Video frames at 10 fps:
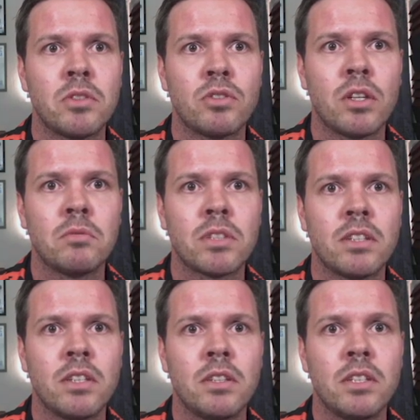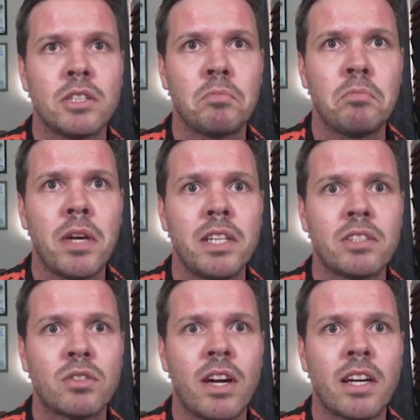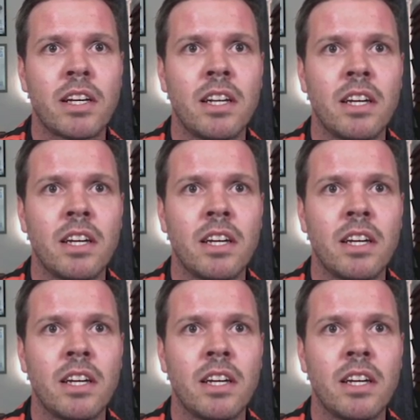drums and then this bass track,